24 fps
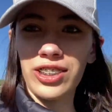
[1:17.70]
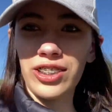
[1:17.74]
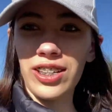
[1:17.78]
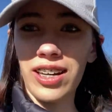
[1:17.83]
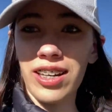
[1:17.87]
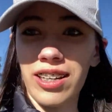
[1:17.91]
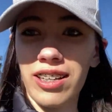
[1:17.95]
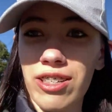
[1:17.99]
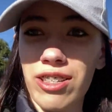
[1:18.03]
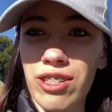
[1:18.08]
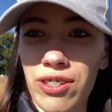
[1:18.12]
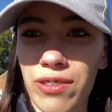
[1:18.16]

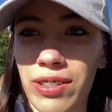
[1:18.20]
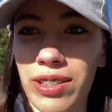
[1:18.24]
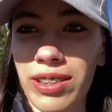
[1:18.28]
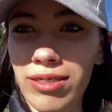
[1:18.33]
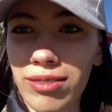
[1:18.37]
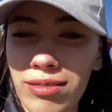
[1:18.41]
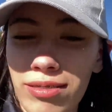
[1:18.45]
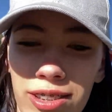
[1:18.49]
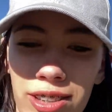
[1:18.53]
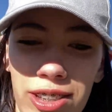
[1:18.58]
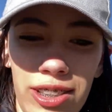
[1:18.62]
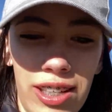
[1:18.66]
riding a
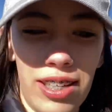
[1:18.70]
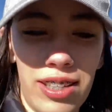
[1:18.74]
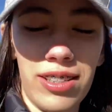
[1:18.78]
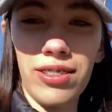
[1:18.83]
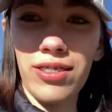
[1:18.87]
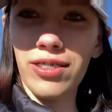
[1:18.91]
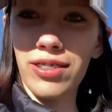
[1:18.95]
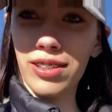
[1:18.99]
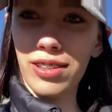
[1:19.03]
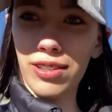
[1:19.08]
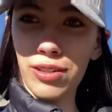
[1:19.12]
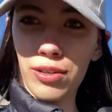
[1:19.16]
joa she
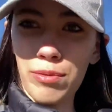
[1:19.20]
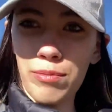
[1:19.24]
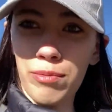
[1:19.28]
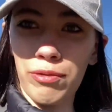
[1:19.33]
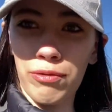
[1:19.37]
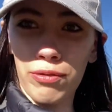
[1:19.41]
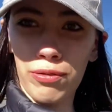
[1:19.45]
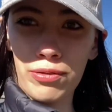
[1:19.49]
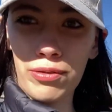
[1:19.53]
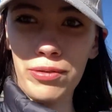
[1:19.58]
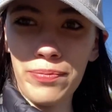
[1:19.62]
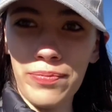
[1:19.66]
hasn't ridden her
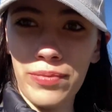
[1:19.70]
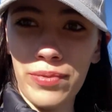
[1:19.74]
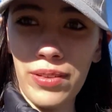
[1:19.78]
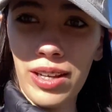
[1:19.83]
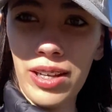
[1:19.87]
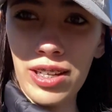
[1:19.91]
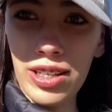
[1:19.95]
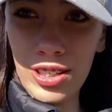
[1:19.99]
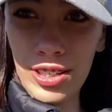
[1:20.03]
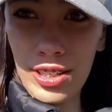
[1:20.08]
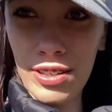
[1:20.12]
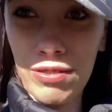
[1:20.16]
before
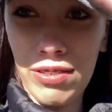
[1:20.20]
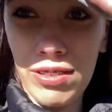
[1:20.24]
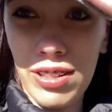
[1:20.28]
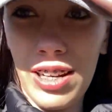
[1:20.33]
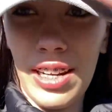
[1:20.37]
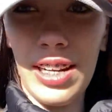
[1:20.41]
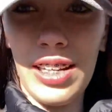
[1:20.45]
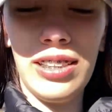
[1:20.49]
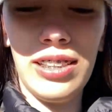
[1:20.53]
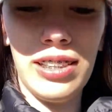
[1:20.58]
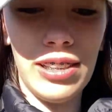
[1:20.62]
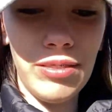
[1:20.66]
so for the
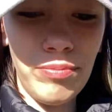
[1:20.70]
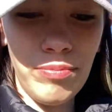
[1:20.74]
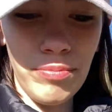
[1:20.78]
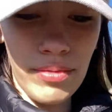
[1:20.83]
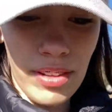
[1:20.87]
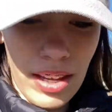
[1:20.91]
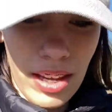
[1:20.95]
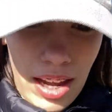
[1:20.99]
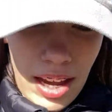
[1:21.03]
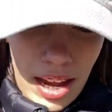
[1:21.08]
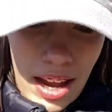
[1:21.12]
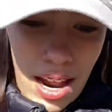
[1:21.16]
last thing wanted
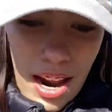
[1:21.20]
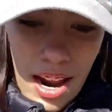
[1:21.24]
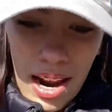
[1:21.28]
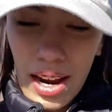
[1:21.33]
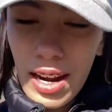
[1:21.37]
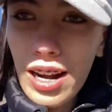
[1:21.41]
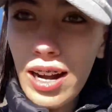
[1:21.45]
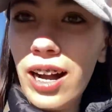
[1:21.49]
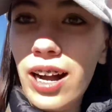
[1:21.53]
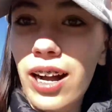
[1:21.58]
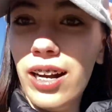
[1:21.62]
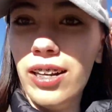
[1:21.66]
to ride
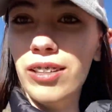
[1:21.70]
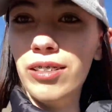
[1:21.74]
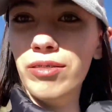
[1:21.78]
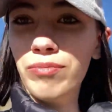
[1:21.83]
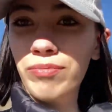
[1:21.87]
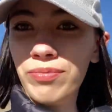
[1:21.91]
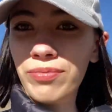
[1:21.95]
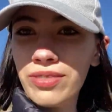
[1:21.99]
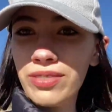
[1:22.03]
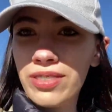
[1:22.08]
lion. um